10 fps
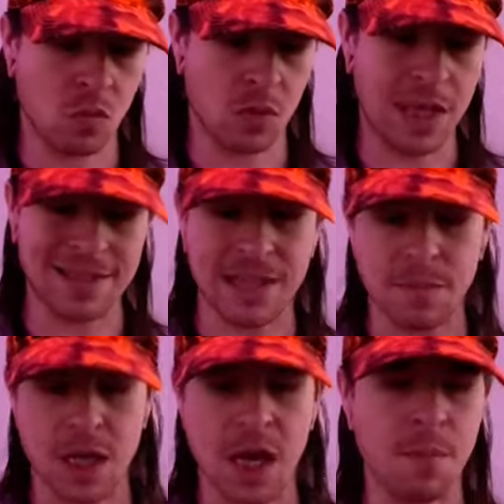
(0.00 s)
At the same
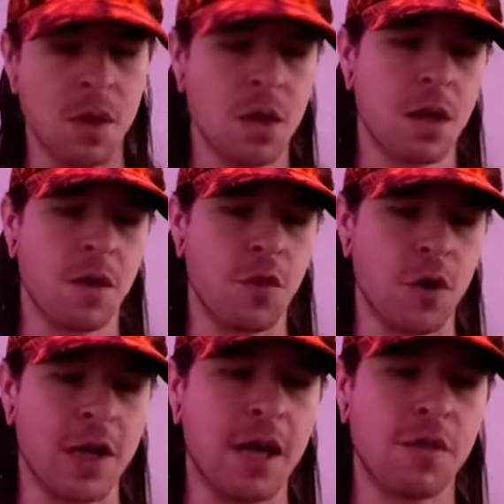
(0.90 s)
time, they're
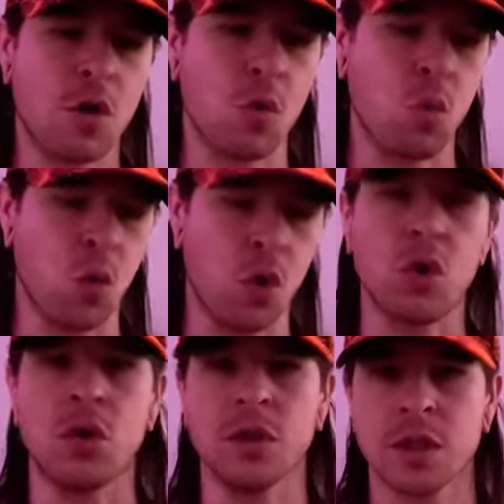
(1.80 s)
getting their
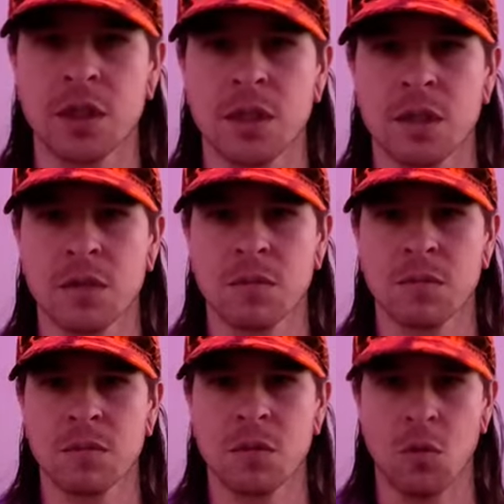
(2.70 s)
world
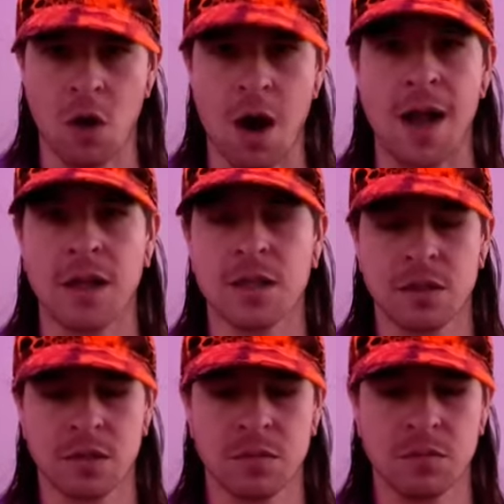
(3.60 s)
rocked
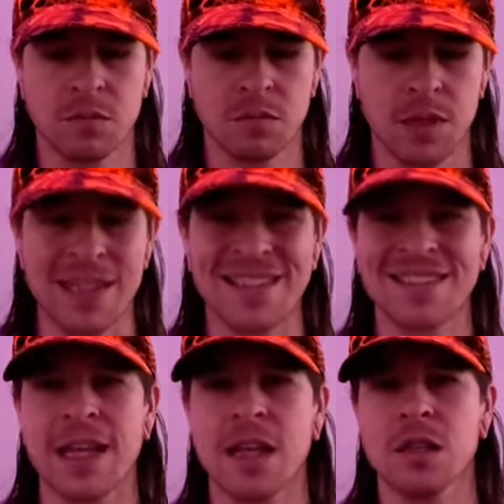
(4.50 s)
in a
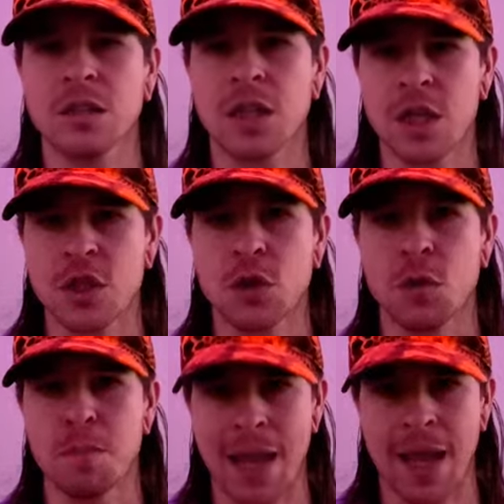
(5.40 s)
psychological
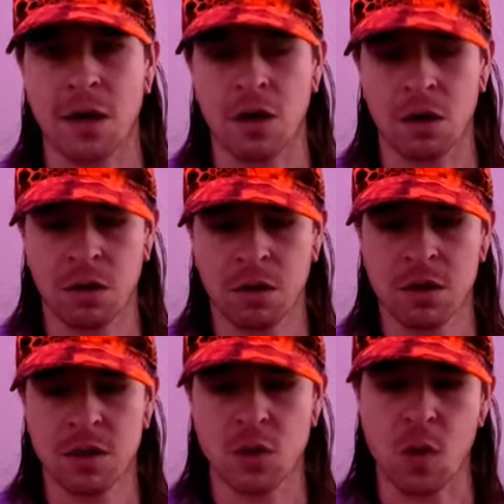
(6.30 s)
manner
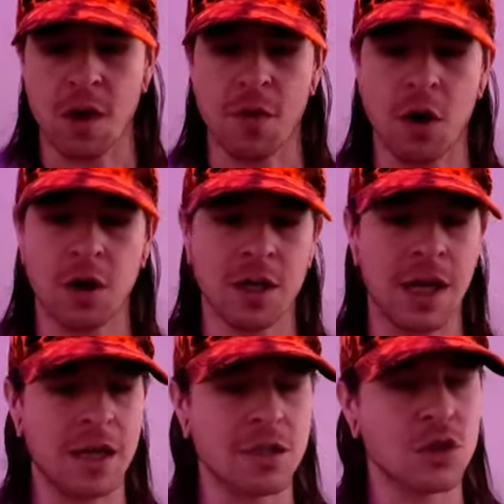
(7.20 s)
to where they're
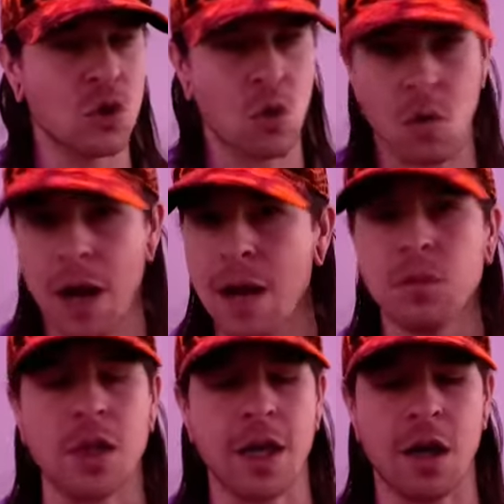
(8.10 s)
kind of
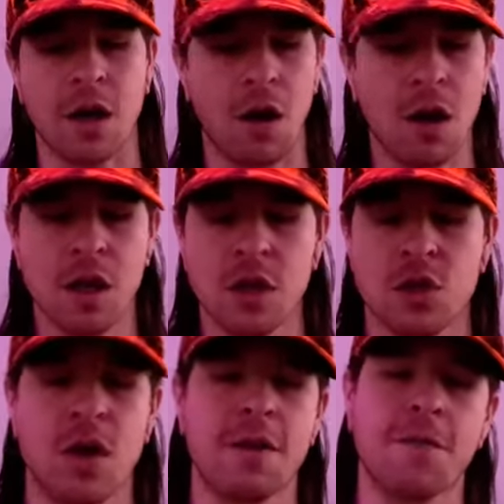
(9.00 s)
scrambling here,
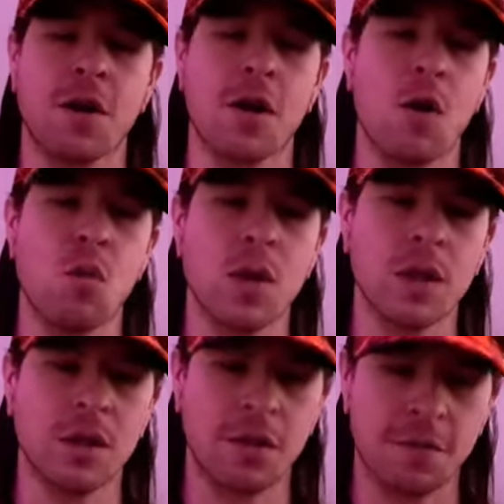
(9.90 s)
trying to figure out what the